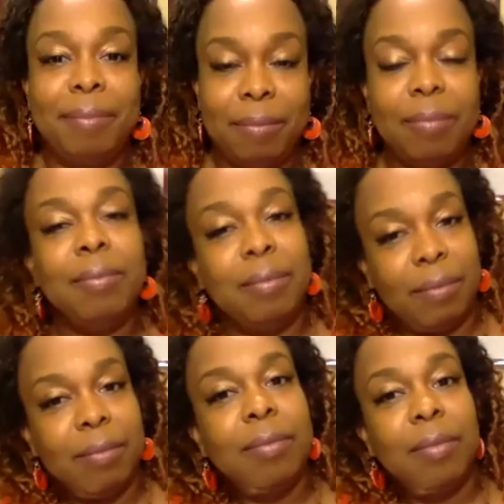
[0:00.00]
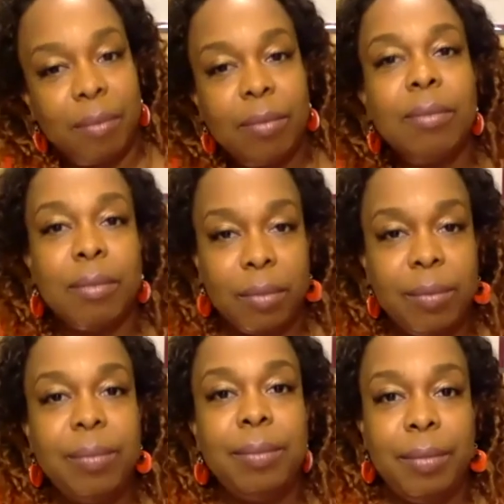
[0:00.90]
was my goal.
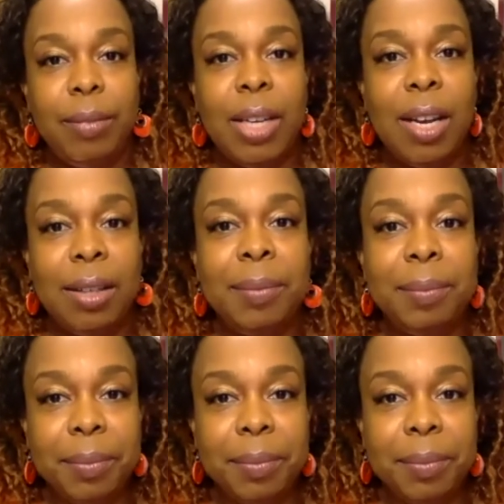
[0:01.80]
Yeah. Um, if